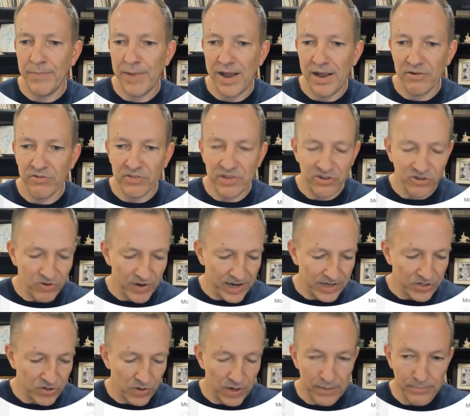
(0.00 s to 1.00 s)
I'm enter the
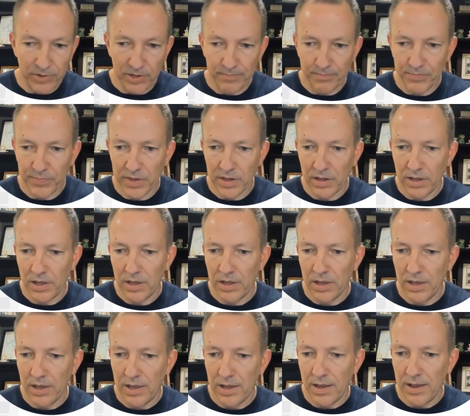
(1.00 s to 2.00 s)
transcript,
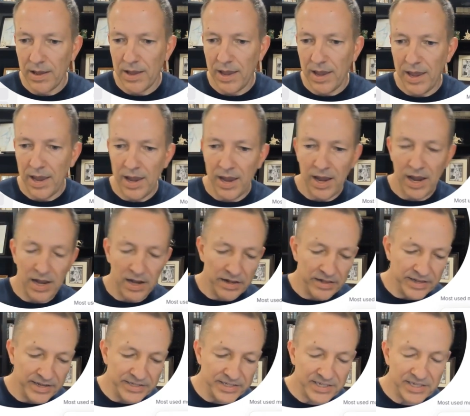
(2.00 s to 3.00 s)

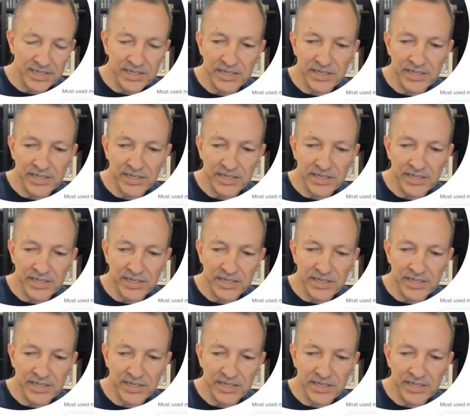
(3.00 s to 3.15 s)
and